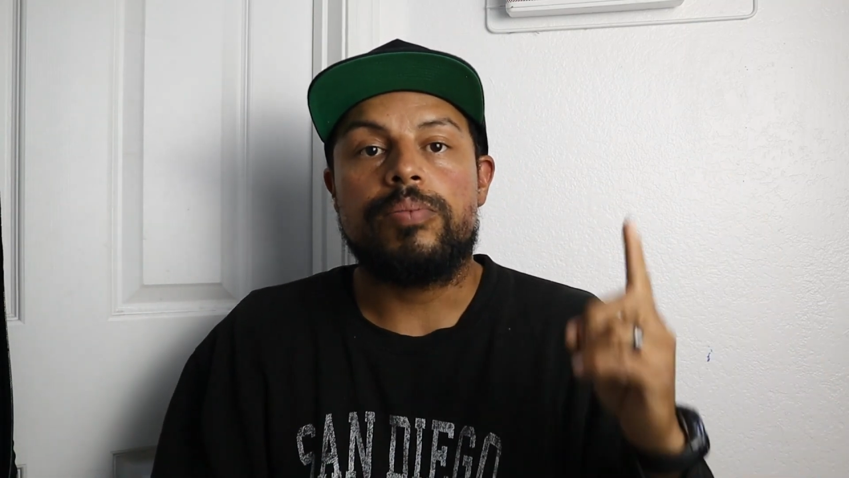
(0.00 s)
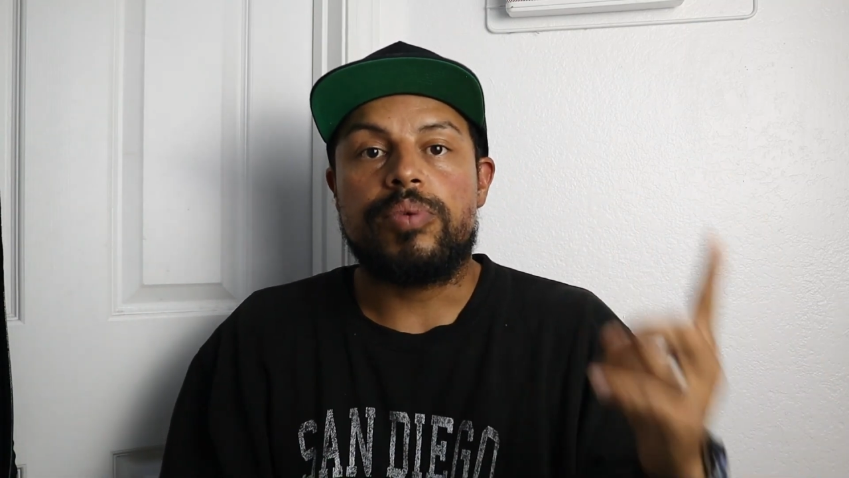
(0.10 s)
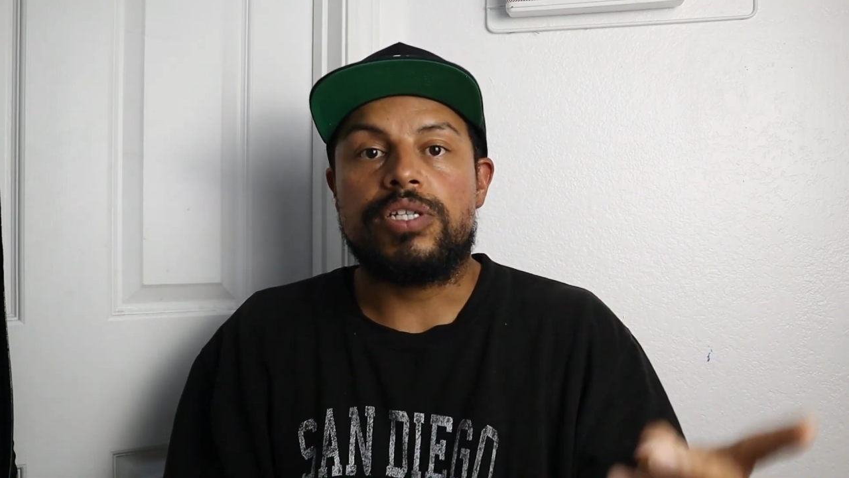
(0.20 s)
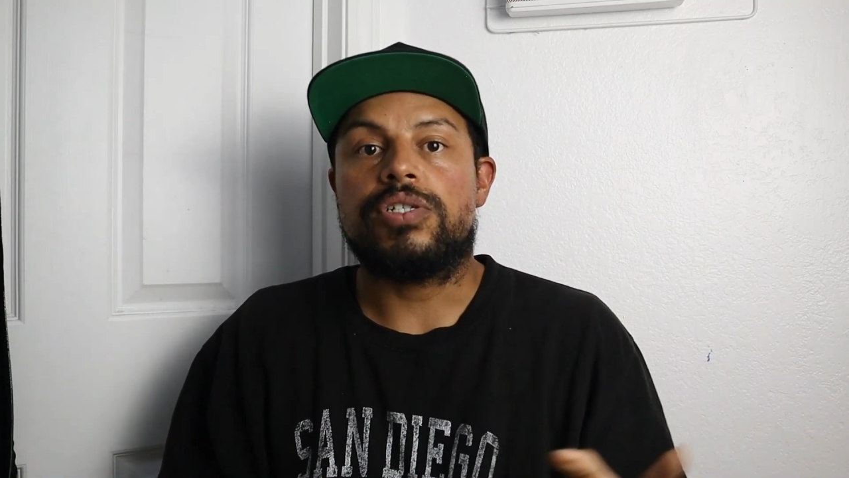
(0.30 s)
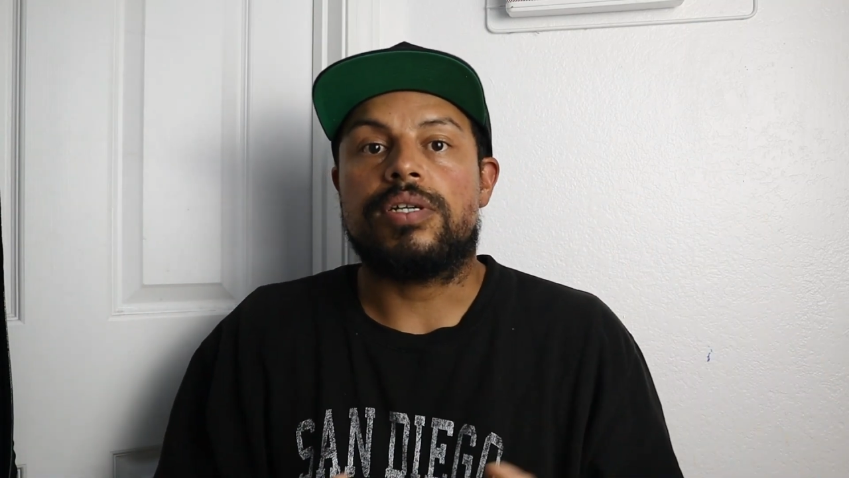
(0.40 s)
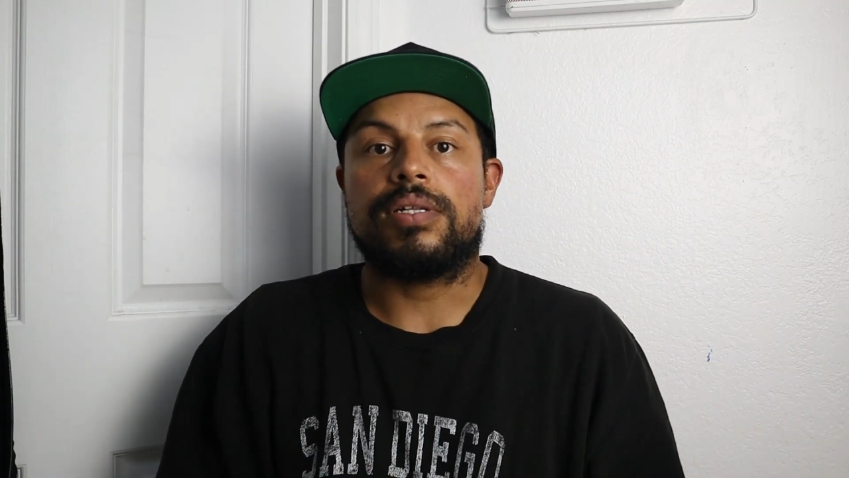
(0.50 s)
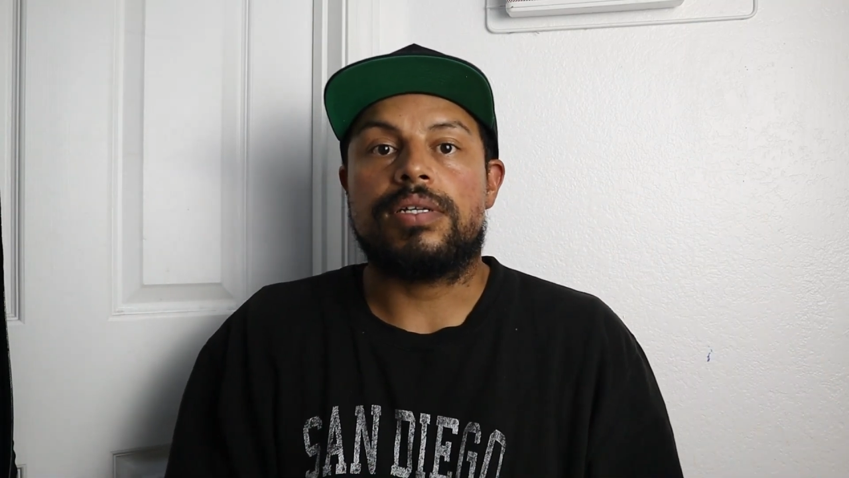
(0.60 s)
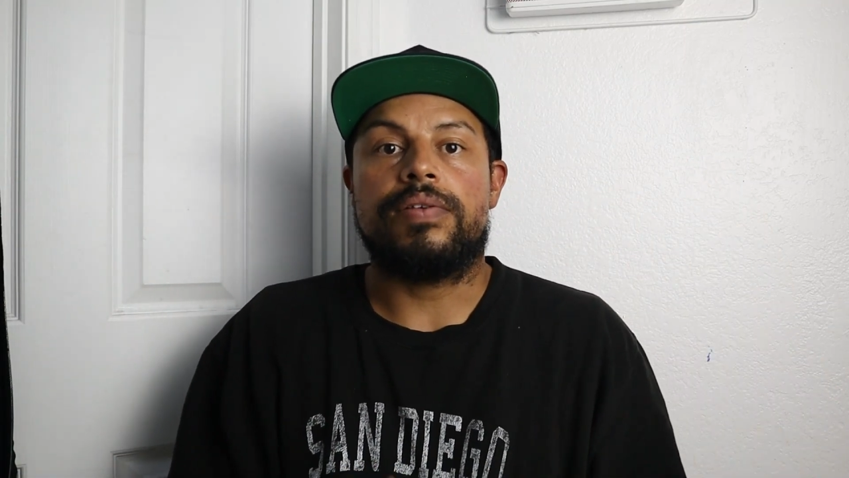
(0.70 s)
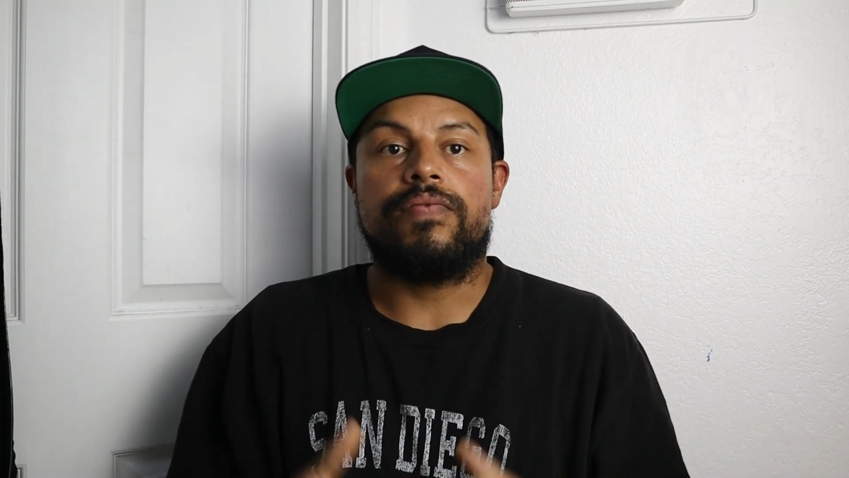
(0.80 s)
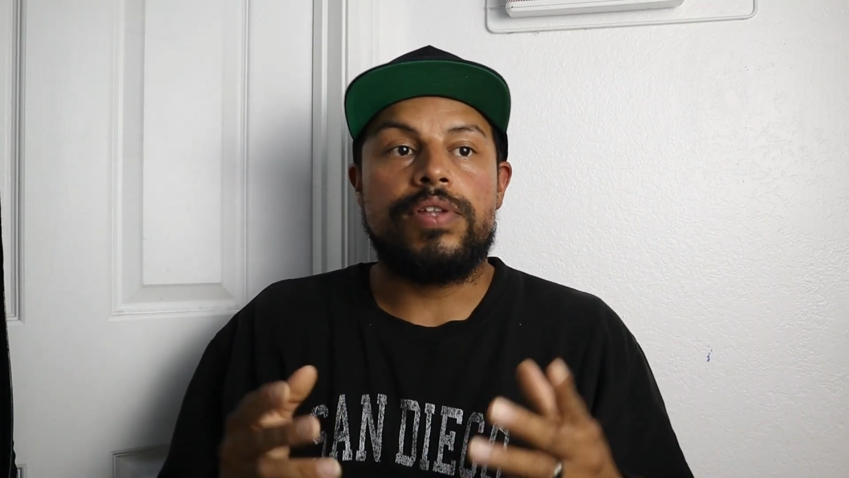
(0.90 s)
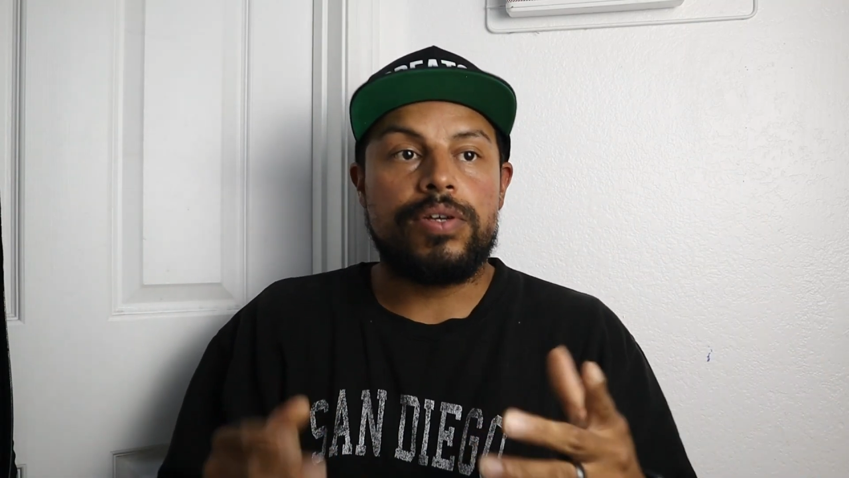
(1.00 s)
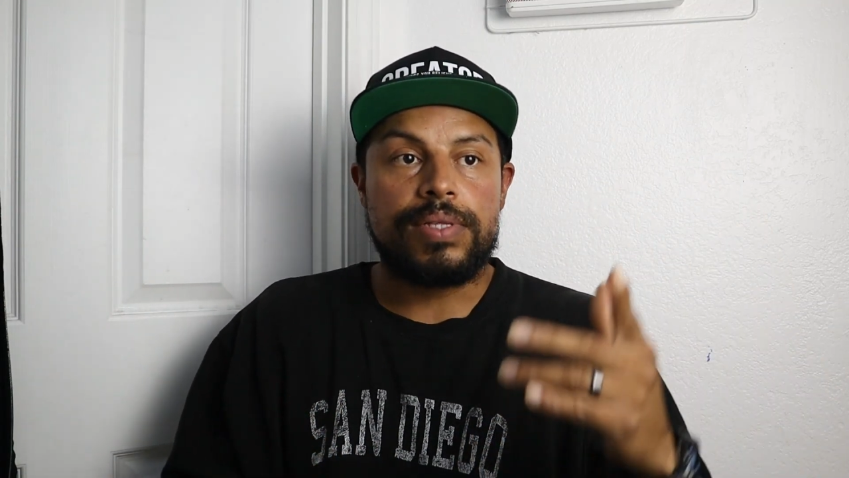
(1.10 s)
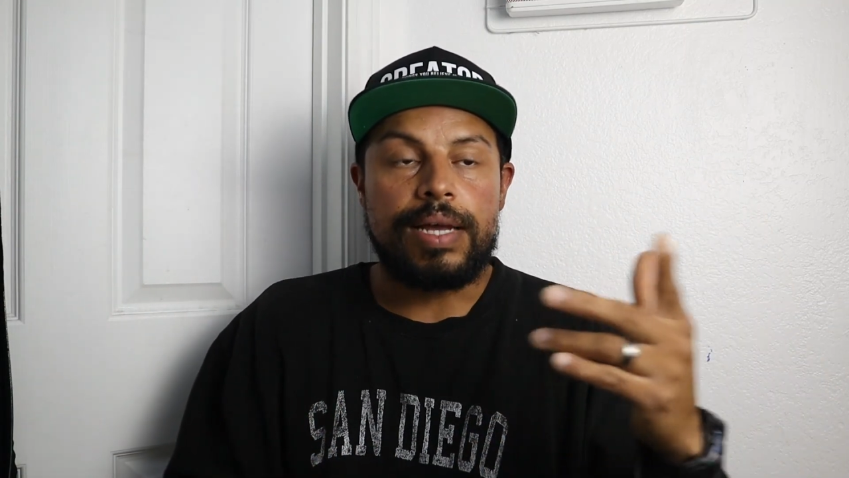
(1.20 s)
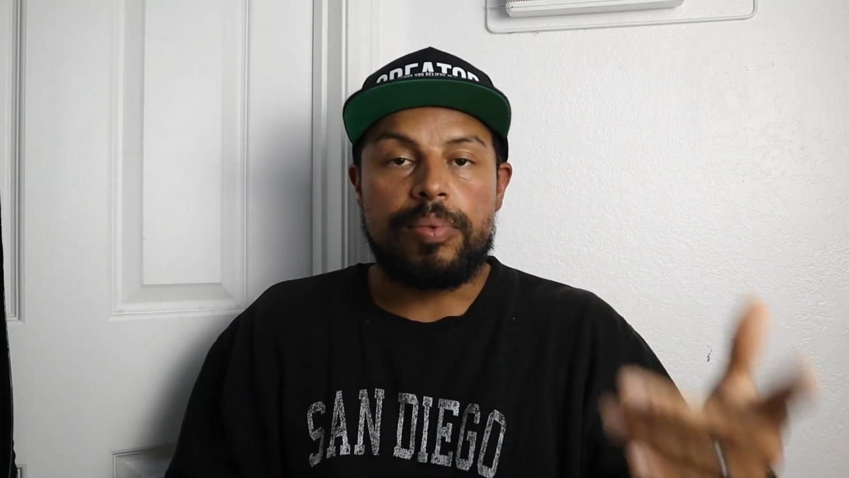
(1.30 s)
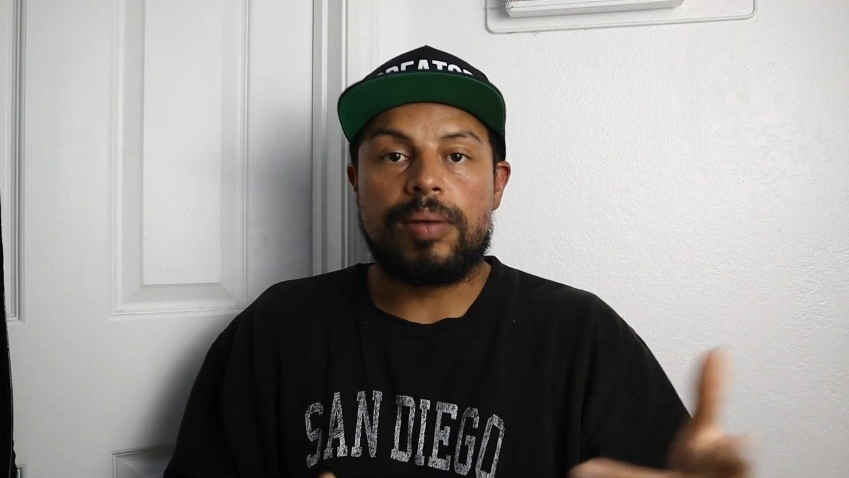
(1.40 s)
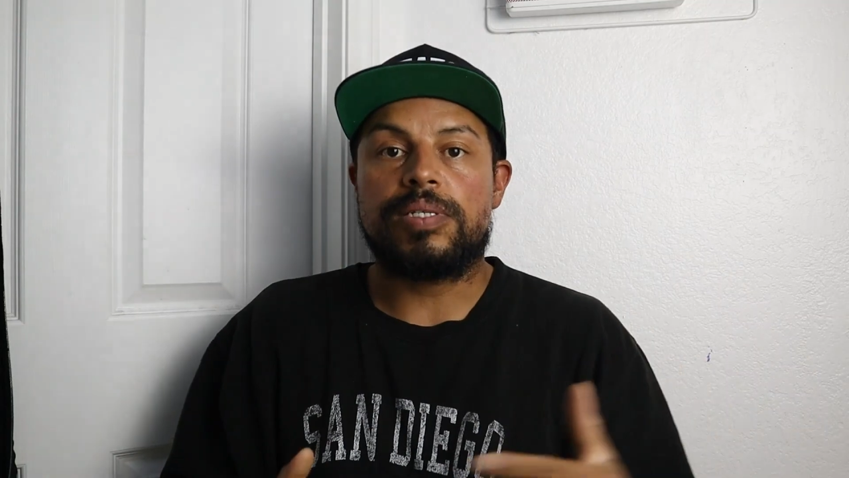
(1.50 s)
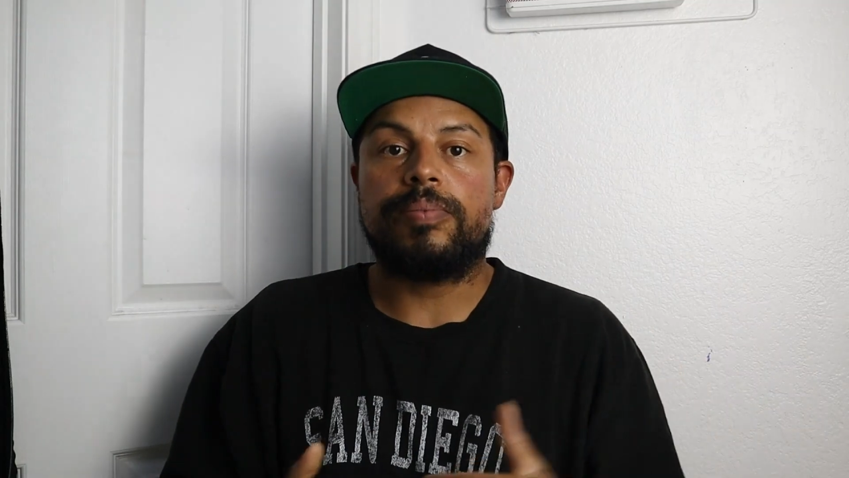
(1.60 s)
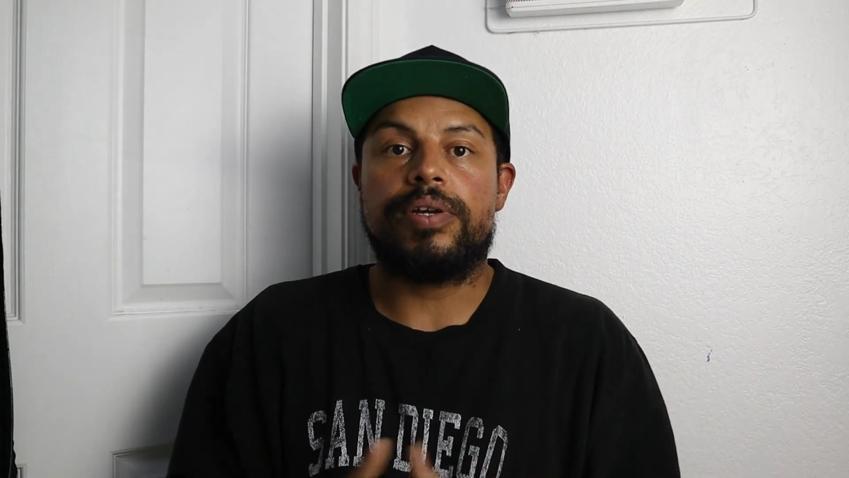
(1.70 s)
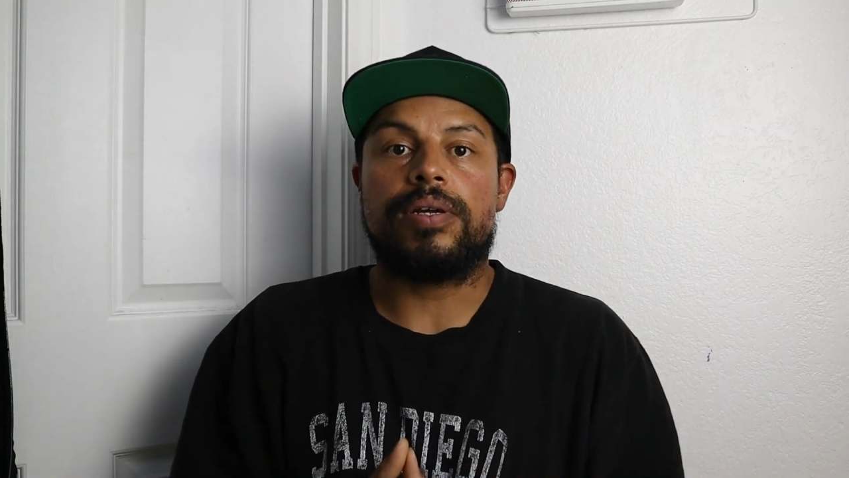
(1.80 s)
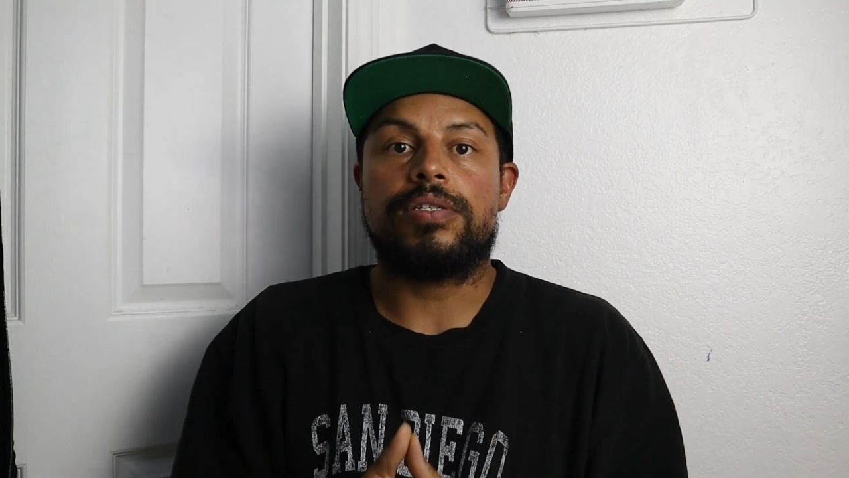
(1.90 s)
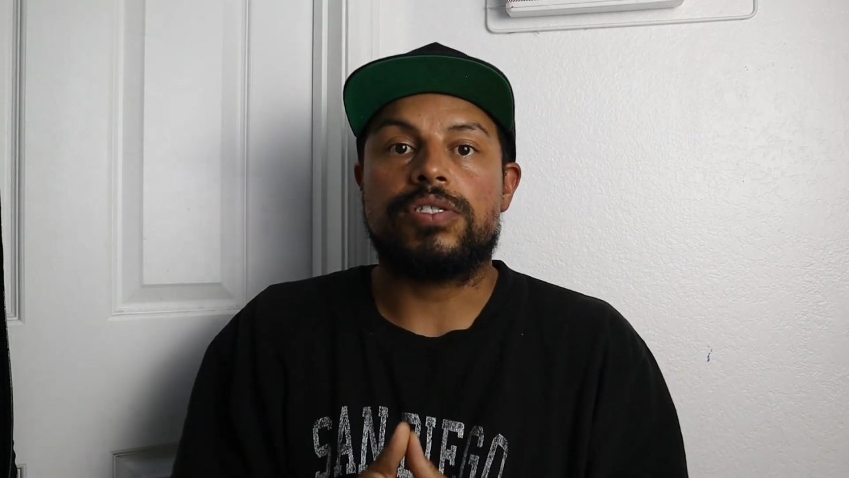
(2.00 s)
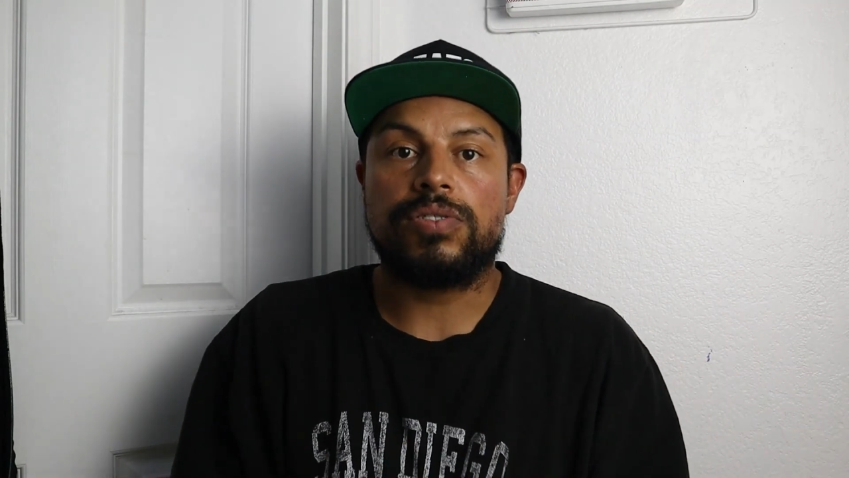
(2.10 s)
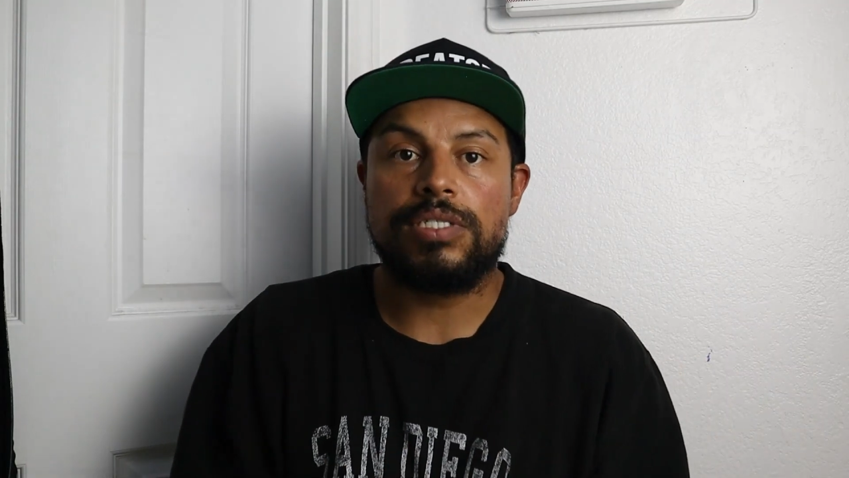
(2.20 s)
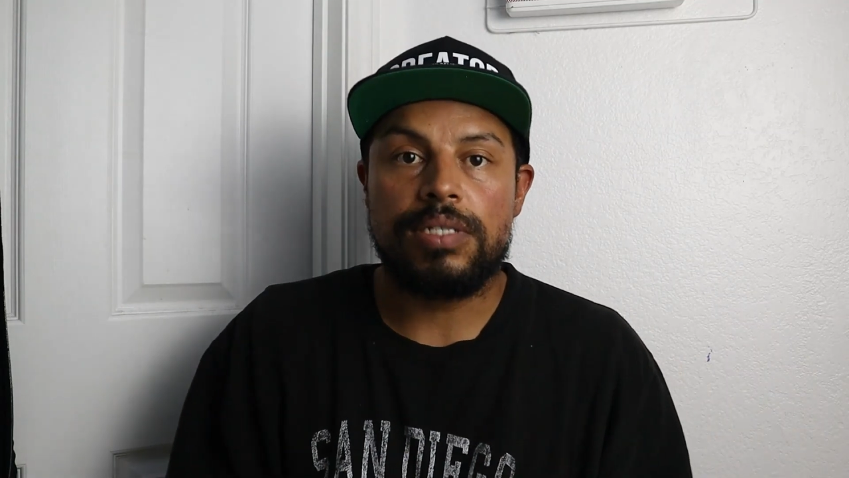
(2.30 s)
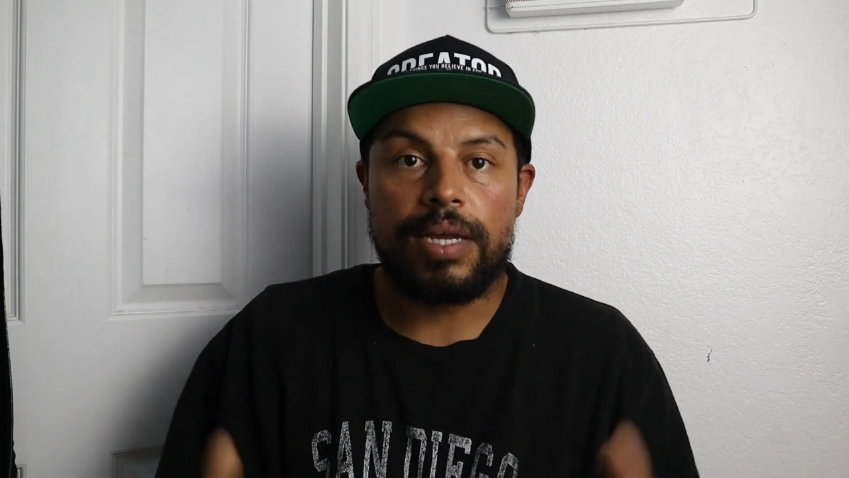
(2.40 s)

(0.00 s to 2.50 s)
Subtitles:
be sure to click the video that pops up here on the screen,